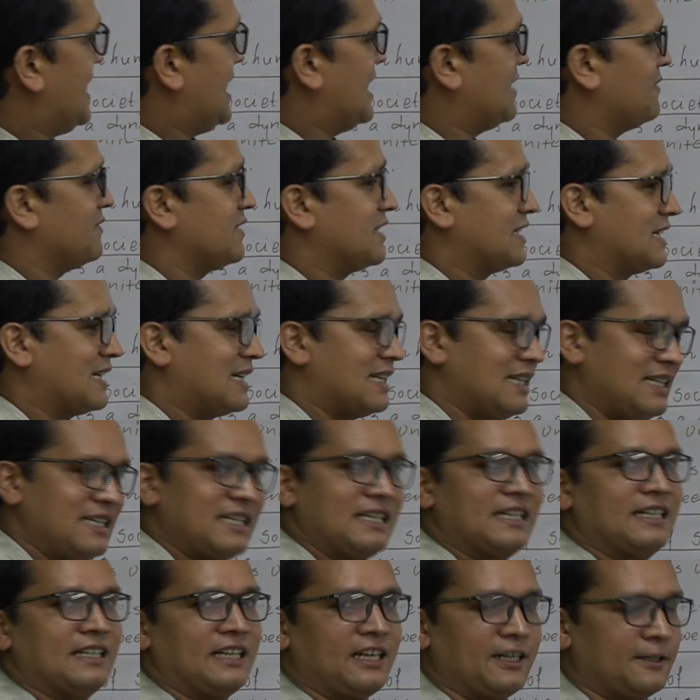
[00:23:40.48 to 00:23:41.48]
are being
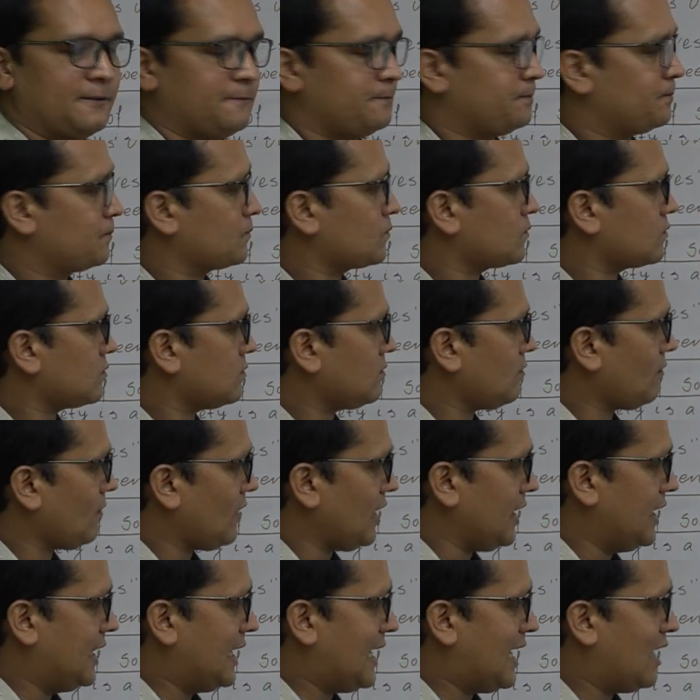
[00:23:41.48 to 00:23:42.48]
clear.
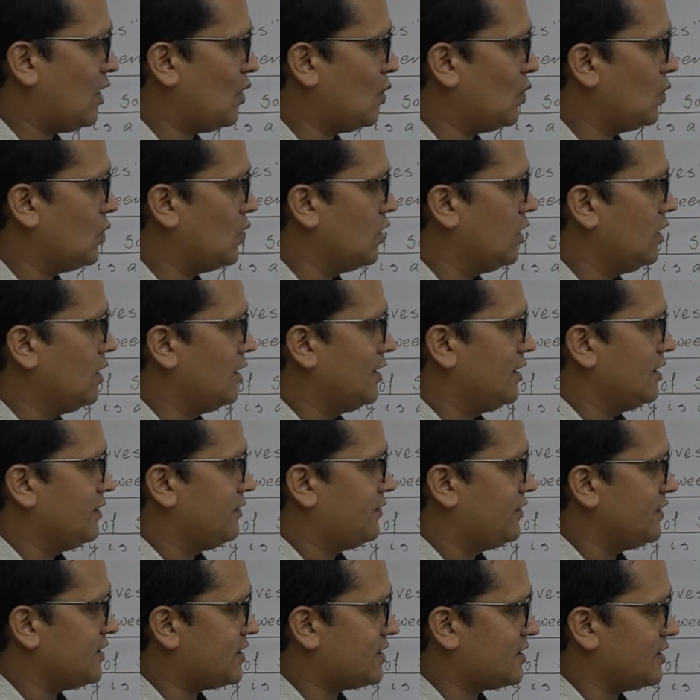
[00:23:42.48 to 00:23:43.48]
Now
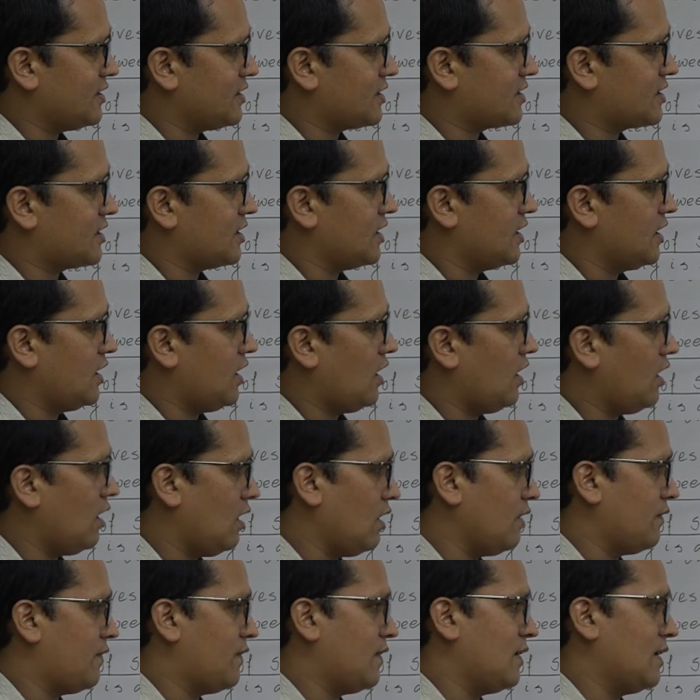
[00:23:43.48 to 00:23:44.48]
features
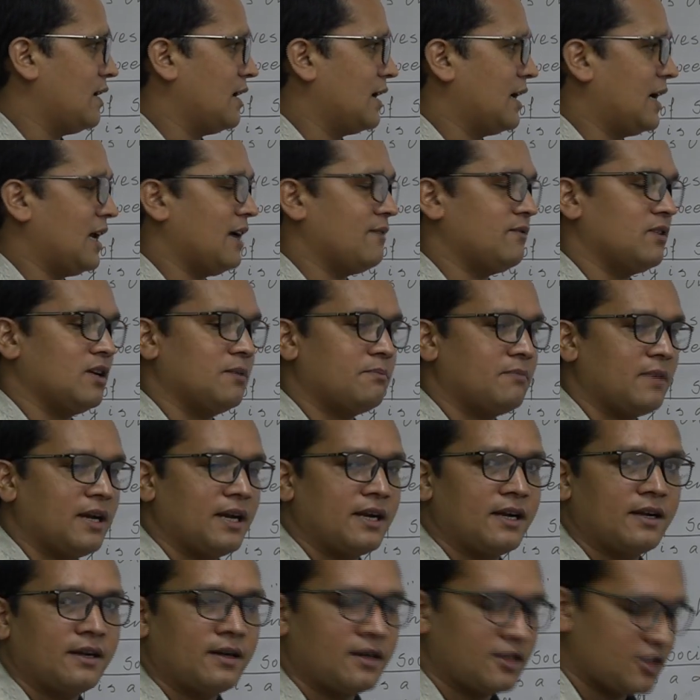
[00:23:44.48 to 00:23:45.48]
of
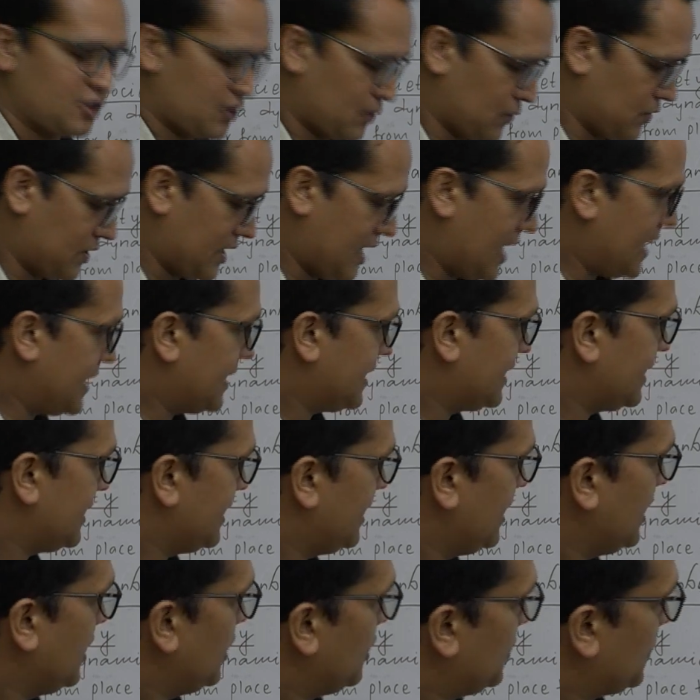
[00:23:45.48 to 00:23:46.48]
development society.
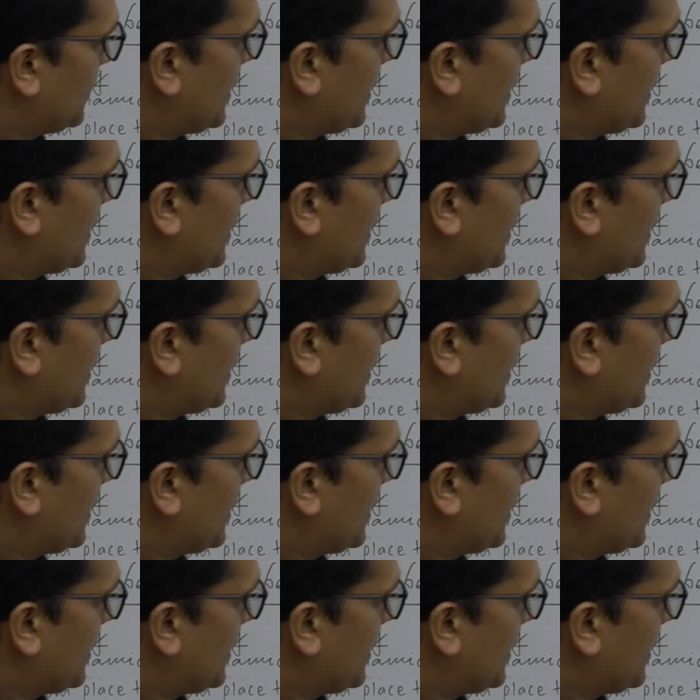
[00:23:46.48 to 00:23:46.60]
You